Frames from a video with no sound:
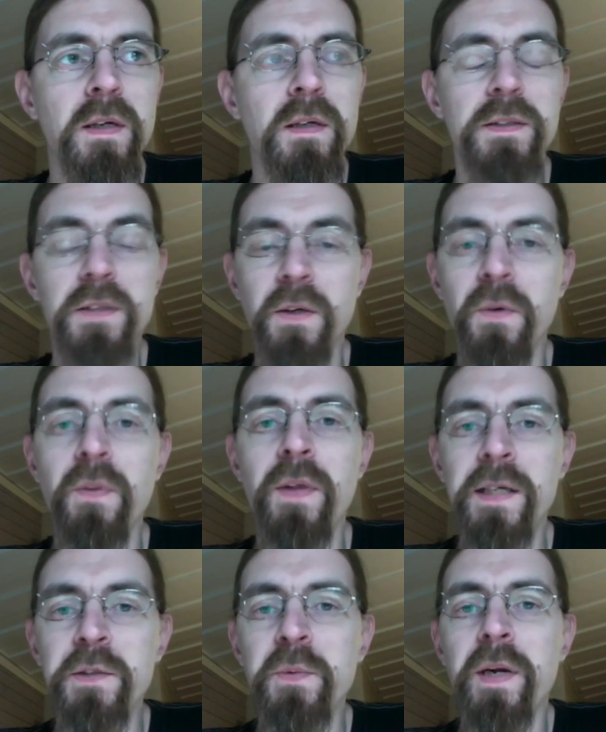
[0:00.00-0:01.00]
So
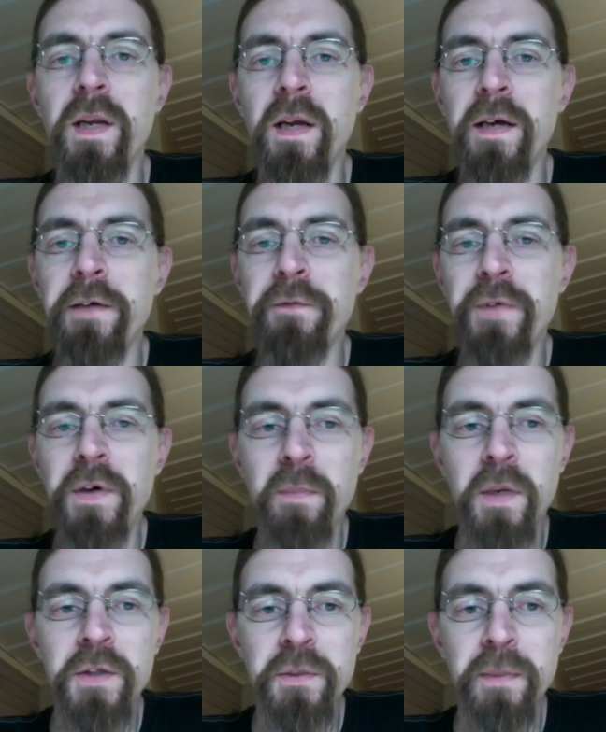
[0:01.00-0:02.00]
that's what I like very
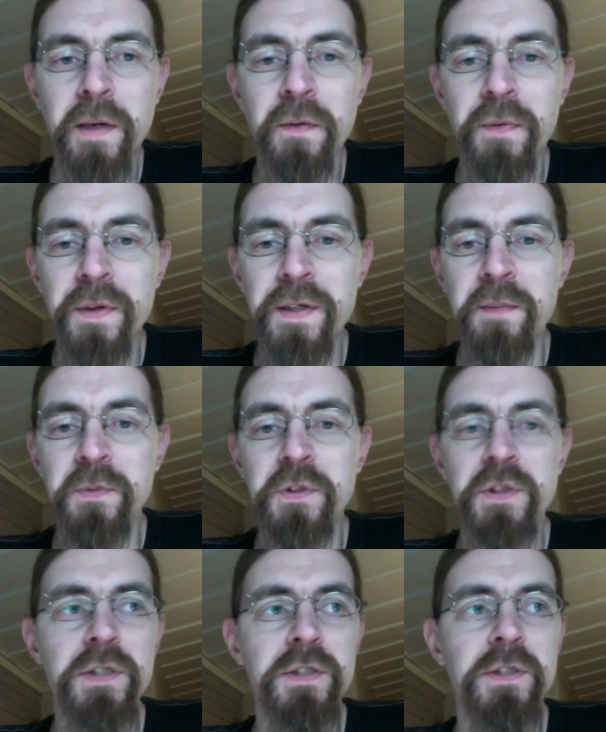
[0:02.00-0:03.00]
much about the
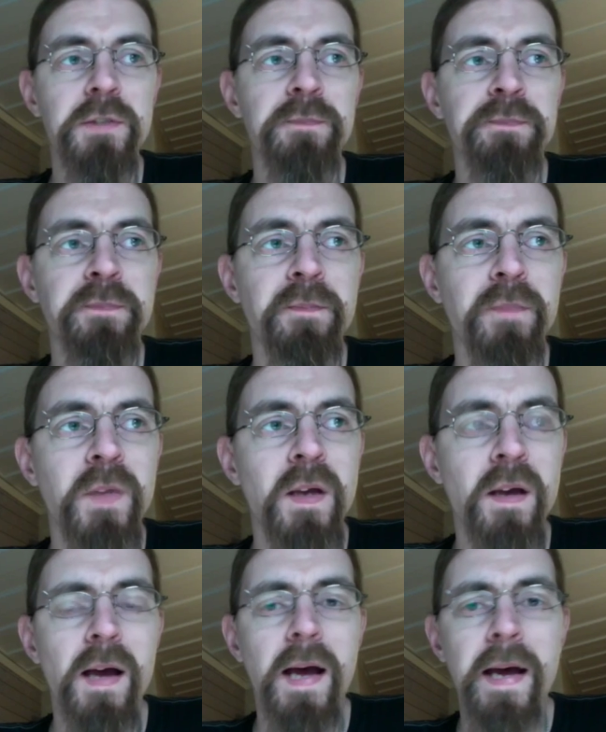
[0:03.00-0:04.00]
EMGs.
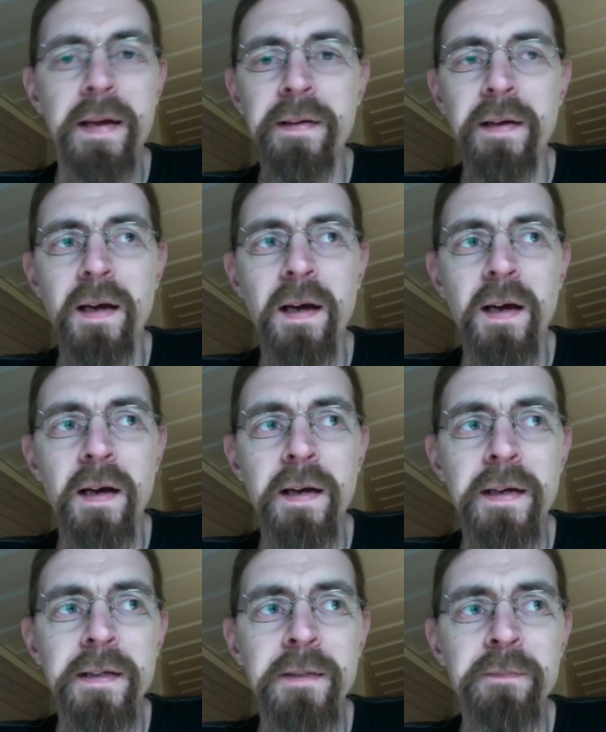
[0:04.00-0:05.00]
And
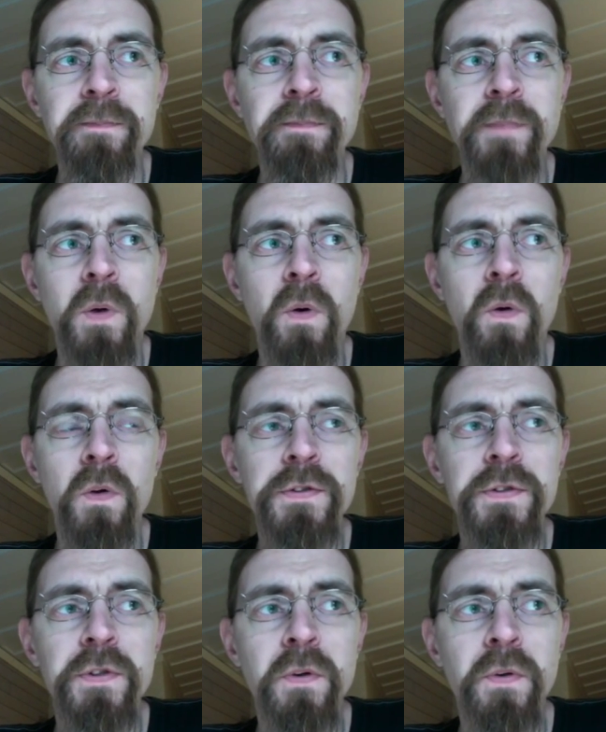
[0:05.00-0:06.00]
I
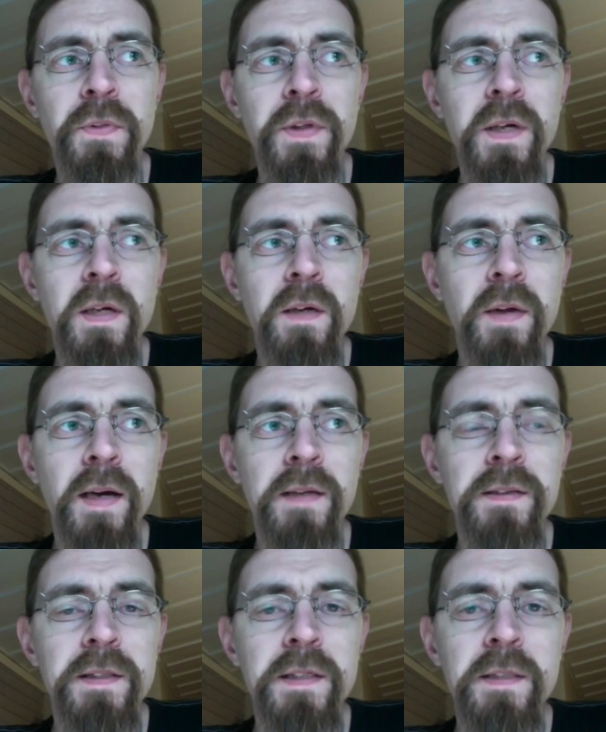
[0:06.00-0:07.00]
also think
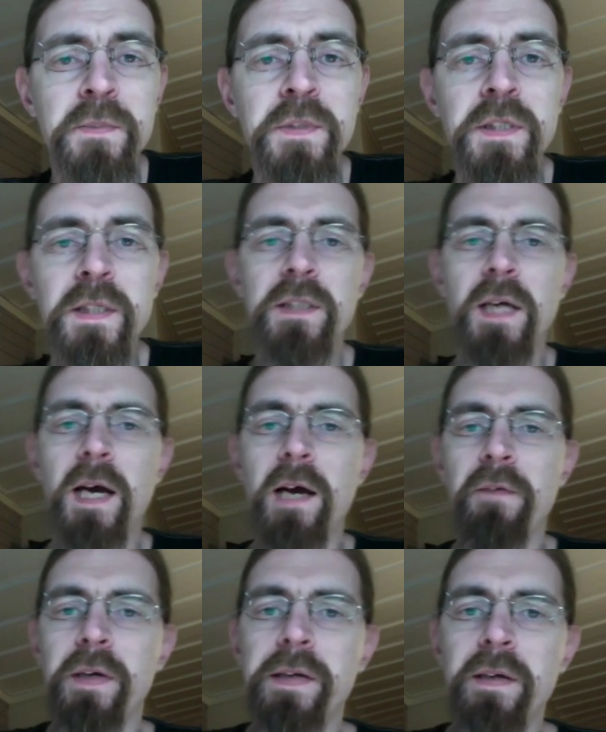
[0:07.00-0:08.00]
that the EMGs
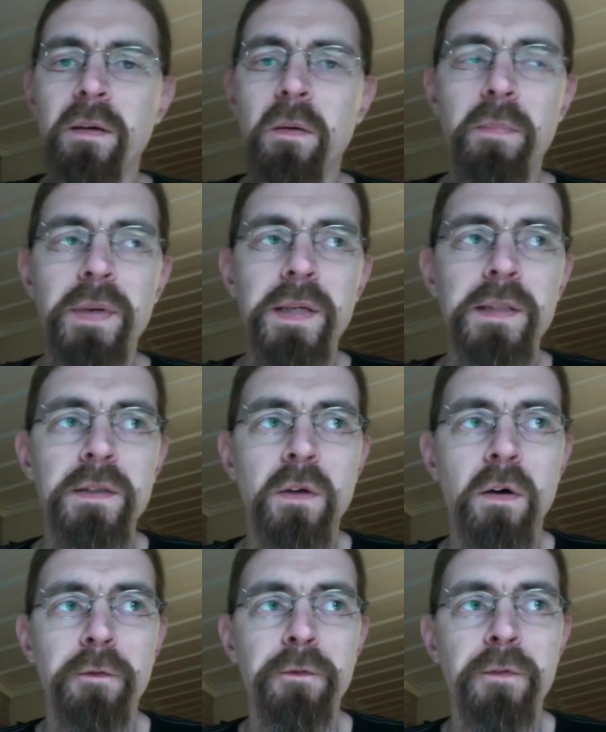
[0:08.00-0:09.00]
have a little bit
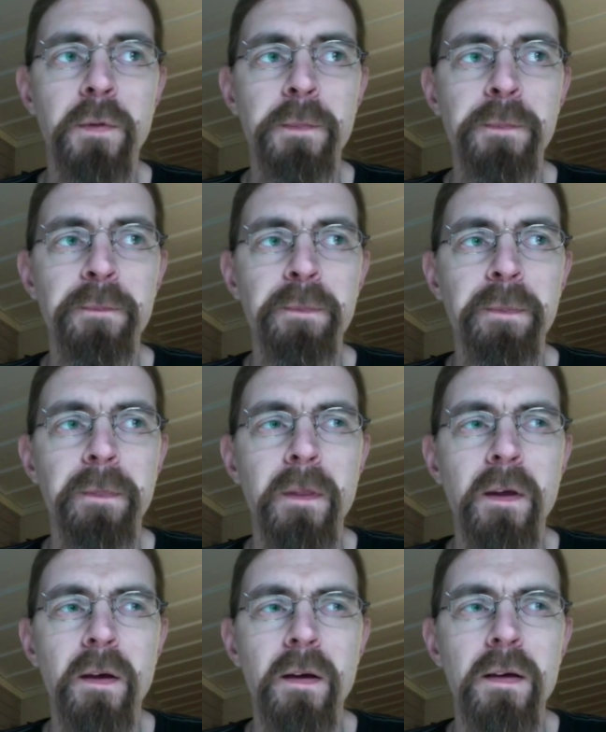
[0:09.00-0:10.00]
of
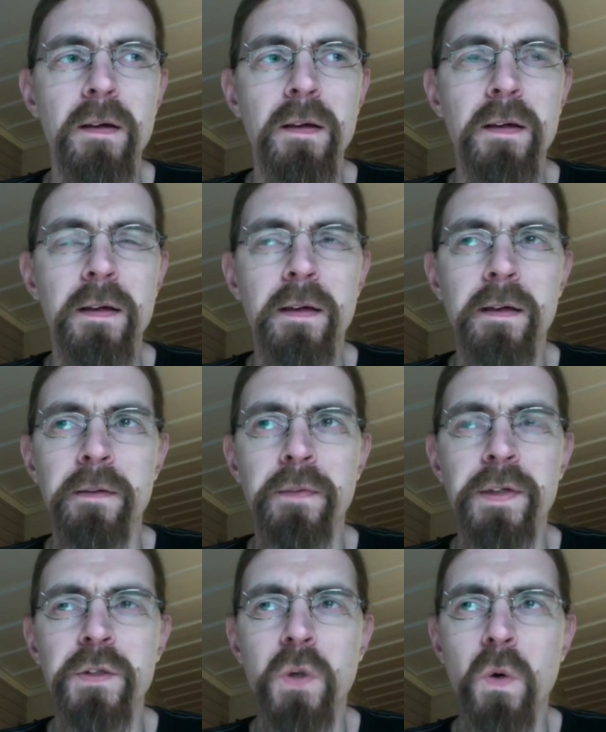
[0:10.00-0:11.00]

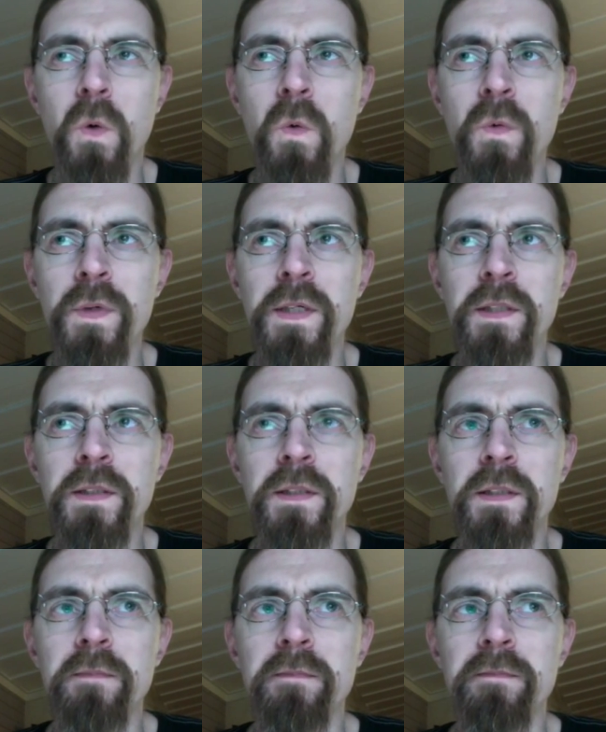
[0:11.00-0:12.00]
the tone is,